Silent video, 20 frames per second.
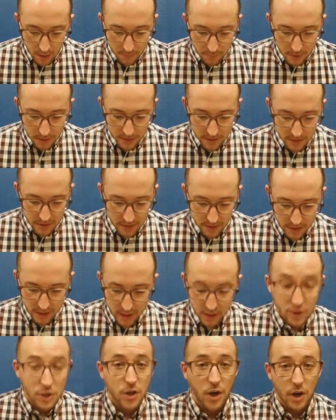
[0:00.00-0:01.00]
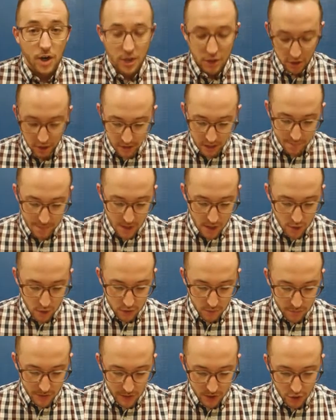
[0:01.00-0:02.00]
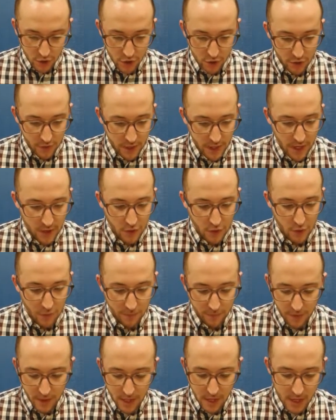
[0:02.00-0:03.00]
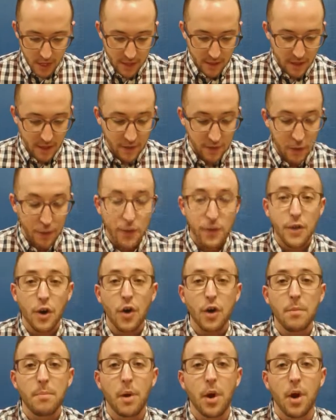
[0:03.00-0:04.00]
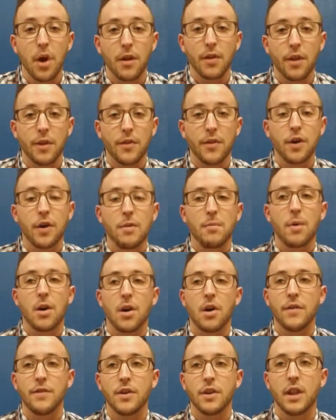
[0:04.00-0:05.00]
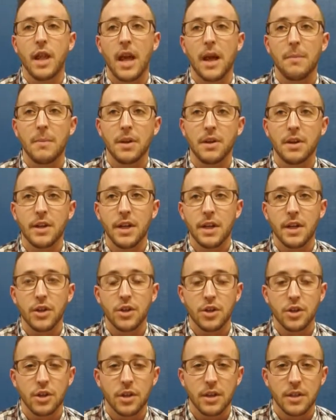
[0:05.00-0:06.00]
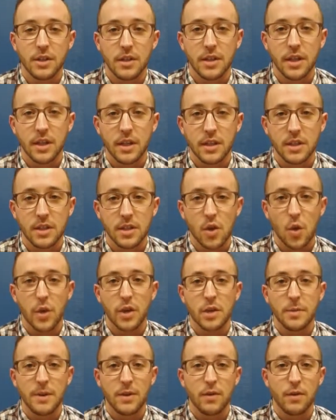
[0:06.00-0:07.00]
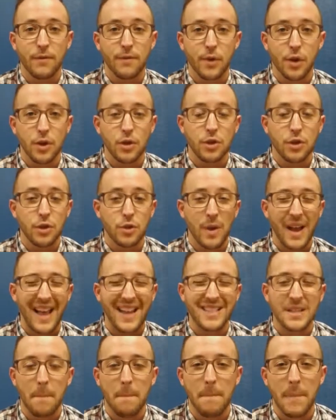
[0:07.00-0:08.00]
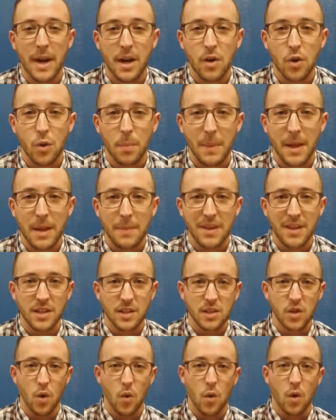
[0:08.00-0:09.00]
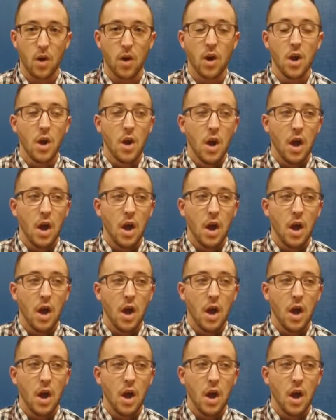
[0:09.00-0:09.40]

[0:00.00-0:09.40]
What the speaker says: Let's see here. Sorry, just looking at my notes, making sure that I don't forget anything. The third part of your liability insurance is going to be referred to as medical payments, or